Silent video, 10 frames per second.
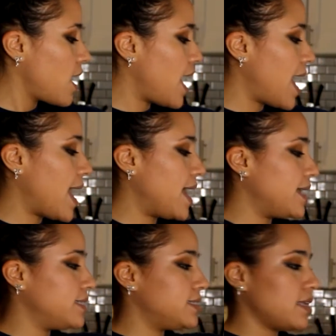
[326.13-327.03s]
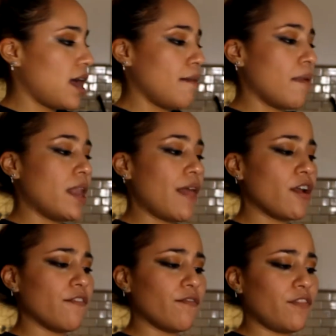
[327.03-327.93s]
And
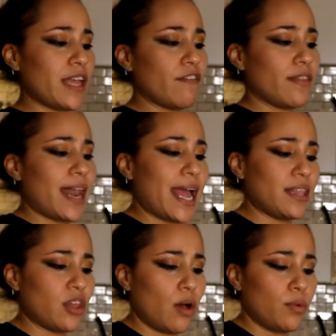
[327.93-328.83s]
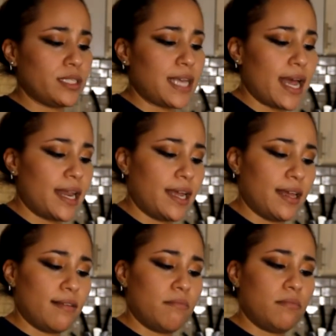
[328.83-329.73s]
another flavor that I thought was kind
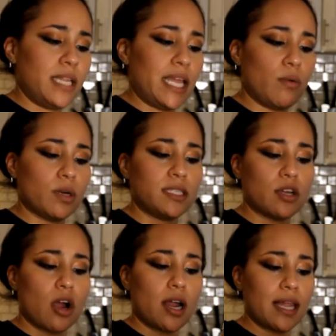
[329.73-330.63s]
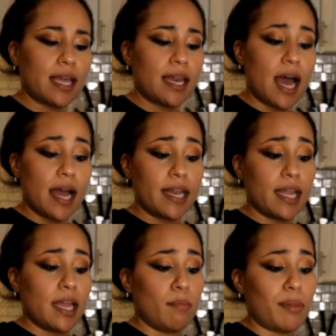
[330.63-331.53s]
of neat was the garlic and
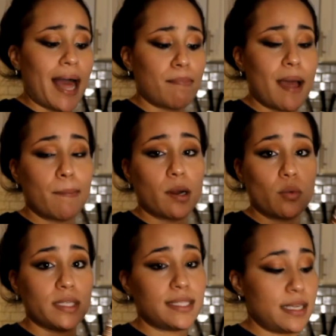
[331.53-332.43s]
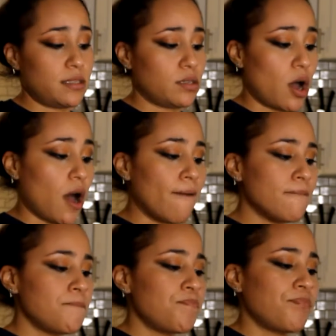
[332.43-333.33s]
onion black pepper with sea salt.
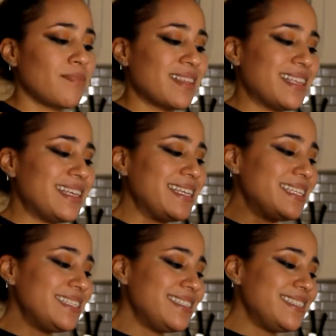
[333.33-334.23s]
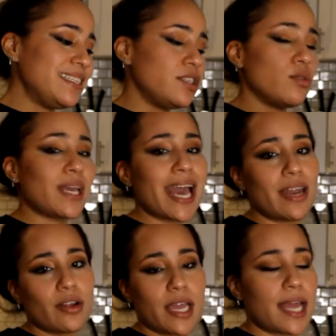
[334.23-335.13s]
You
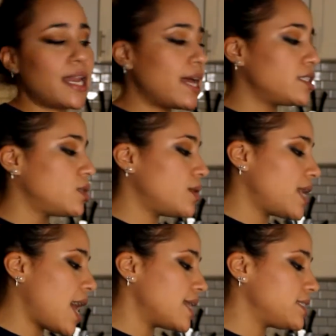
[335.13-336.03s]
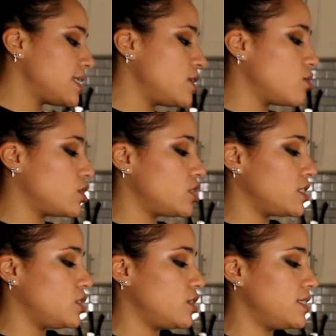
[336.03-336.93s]
can or cannot do it. Honestly, you could
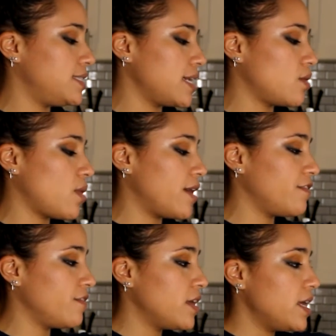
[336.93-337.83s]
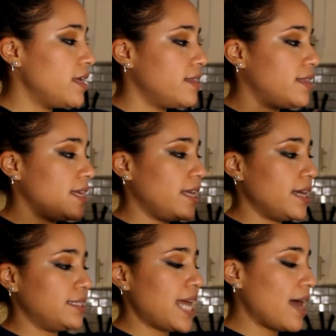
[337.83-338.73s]
just stick with the
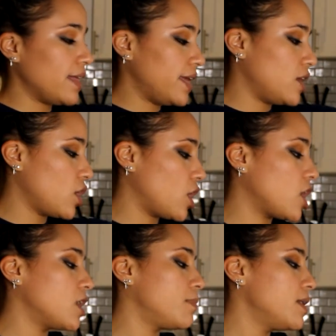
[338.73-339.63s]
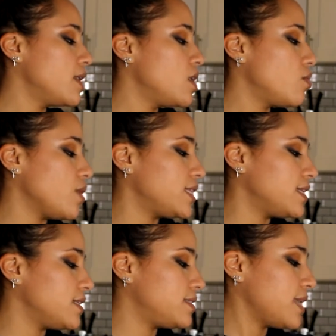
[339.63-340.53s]
Italian herb with
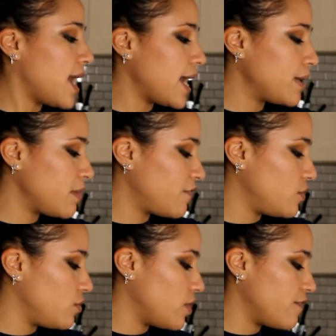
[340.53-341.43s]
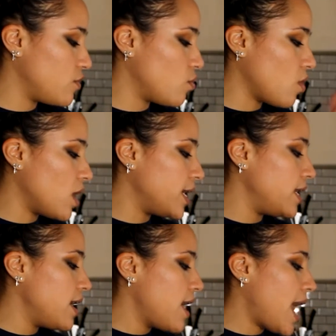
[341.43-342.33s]
the thyme if you want.
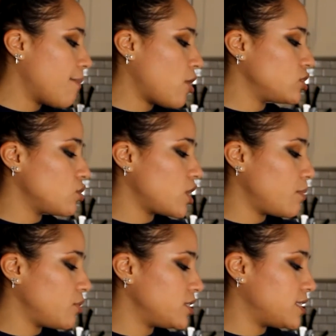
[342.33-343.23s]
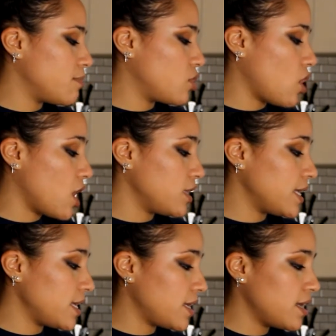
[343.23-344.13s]
I'm also going to put some
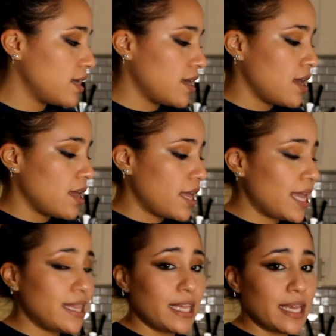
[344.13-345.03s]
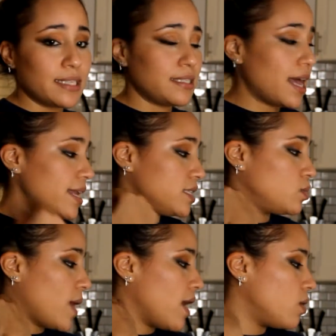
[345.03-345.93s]
garlic in the inside
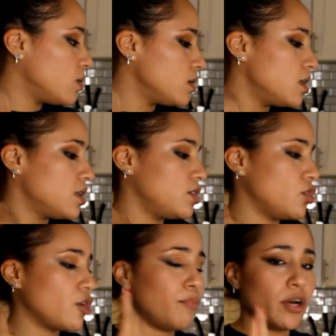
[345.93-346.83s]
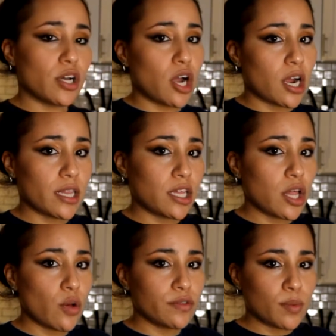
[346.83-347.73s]
as well. You could put garlic
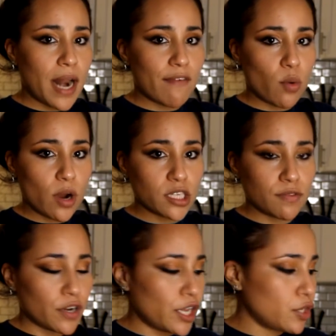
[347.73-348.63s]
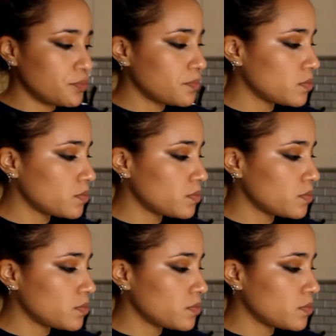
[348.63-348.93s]
cloves, whatever works for you.